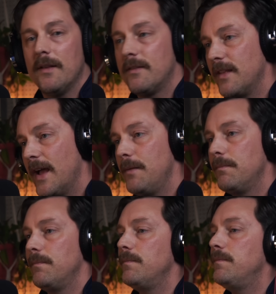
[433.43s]
set
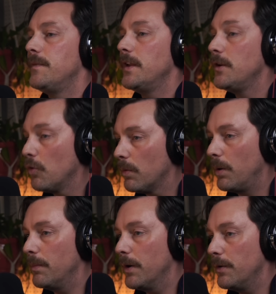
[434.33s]
in
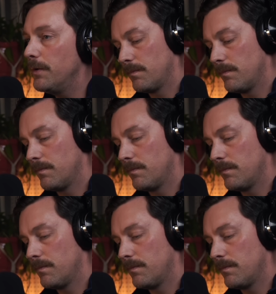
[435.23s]
normal mode.